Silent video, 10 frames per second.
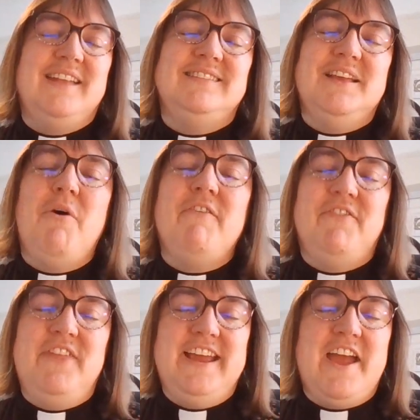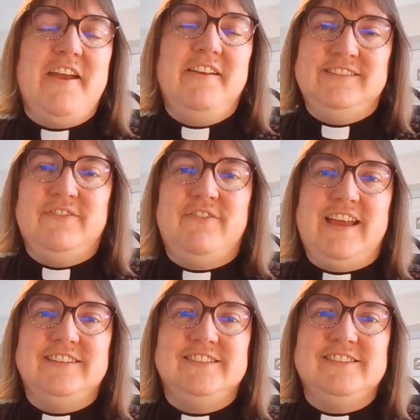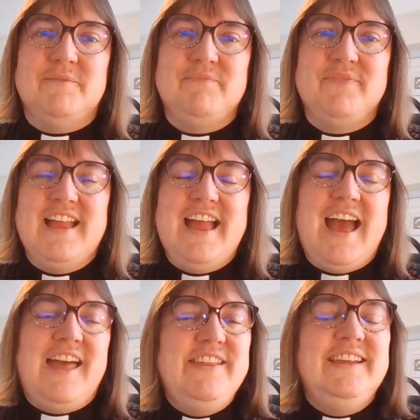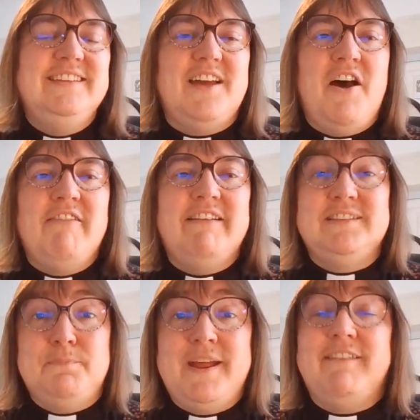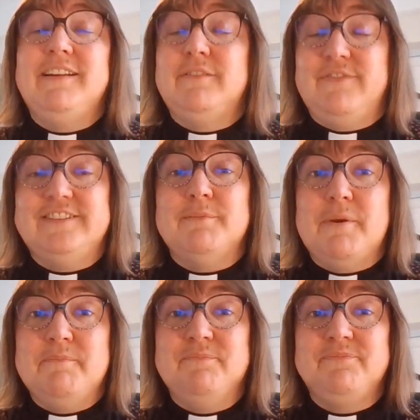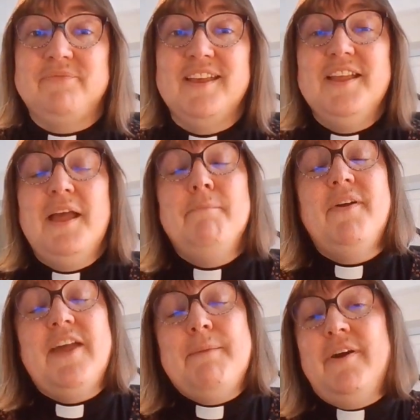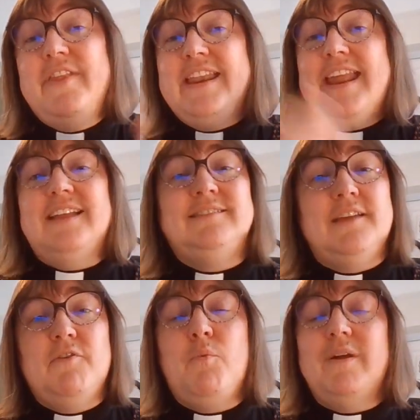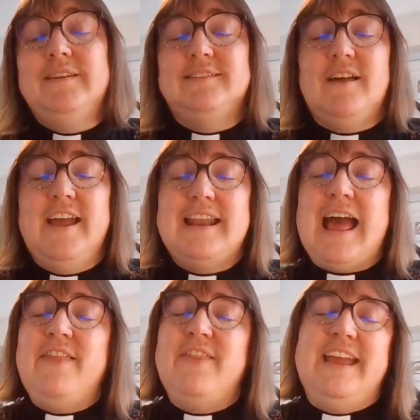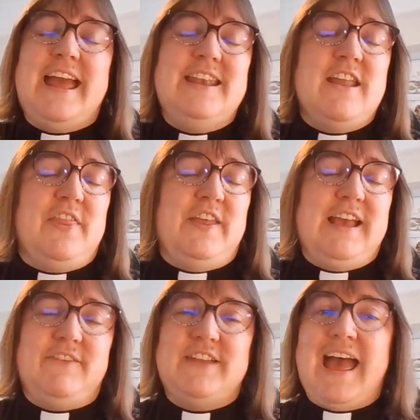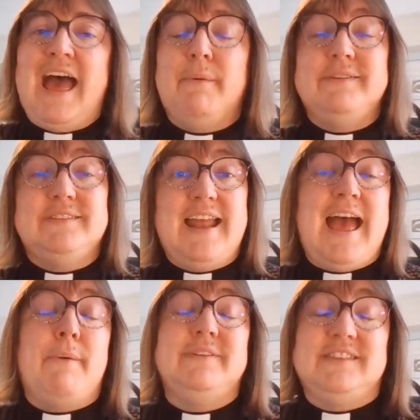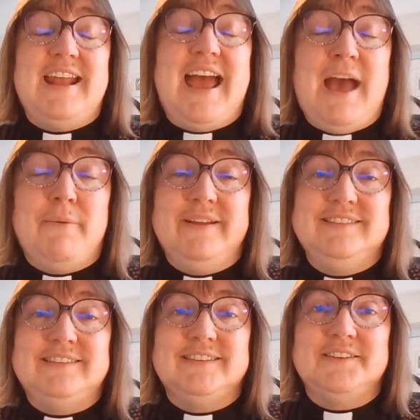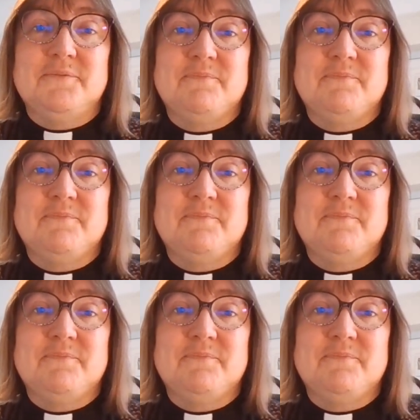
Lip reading: And so off they go to fish. And these are experienced fishermen. But they put their nets over one side and they get nothing after hours and hours and hours.